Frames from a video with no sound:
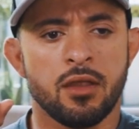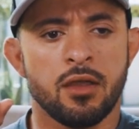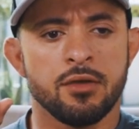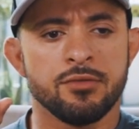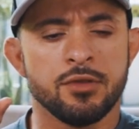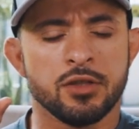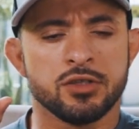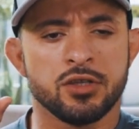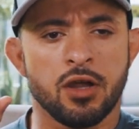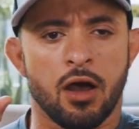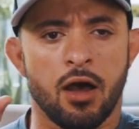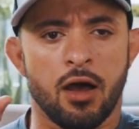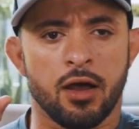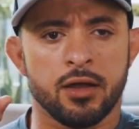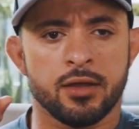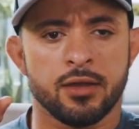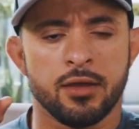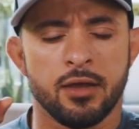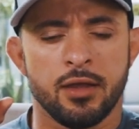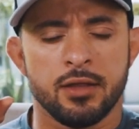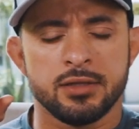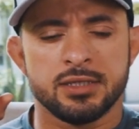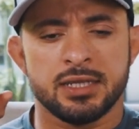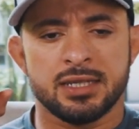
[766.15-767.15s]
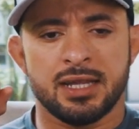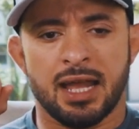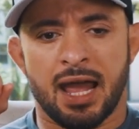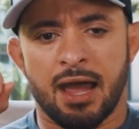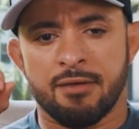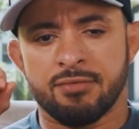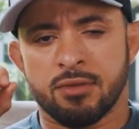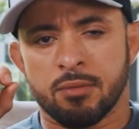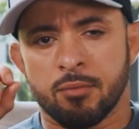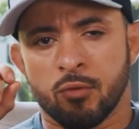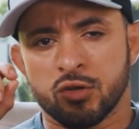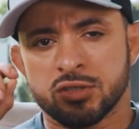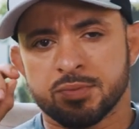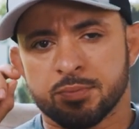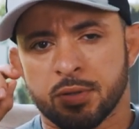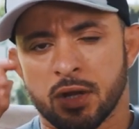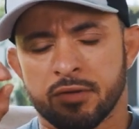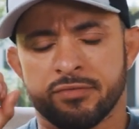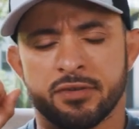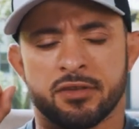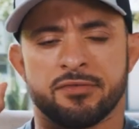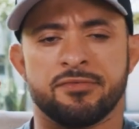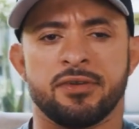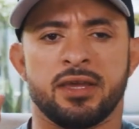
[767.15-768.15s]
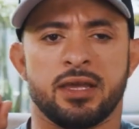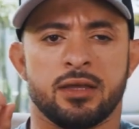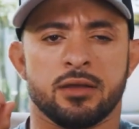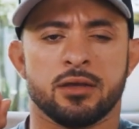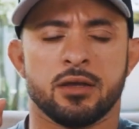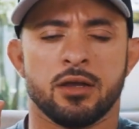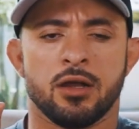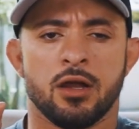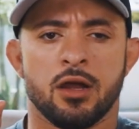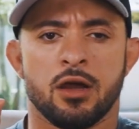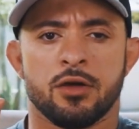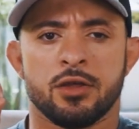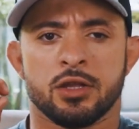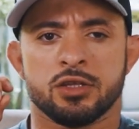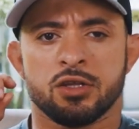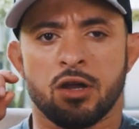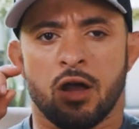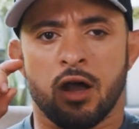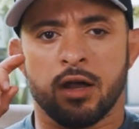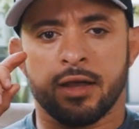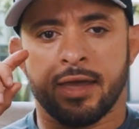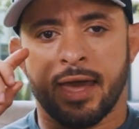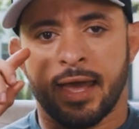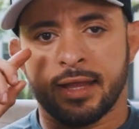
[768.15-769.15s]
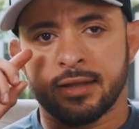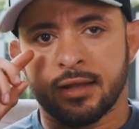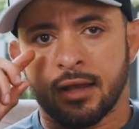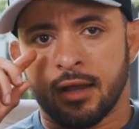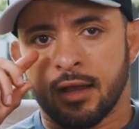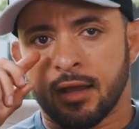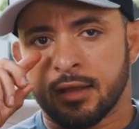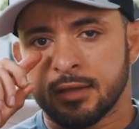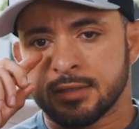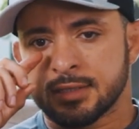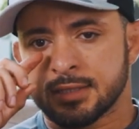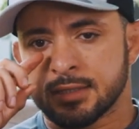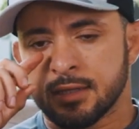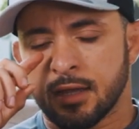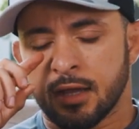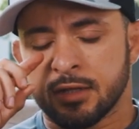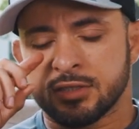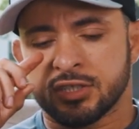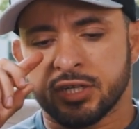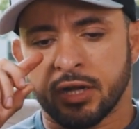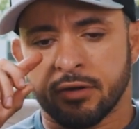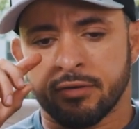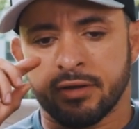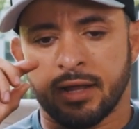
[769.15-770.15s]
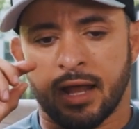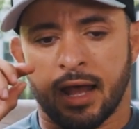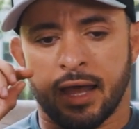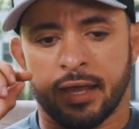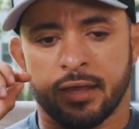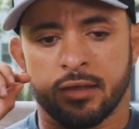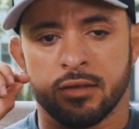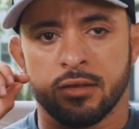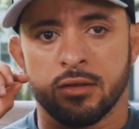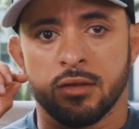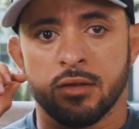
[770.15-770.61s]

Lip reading: the dog didn't have the most perfect feet, the dog had a cherry eye,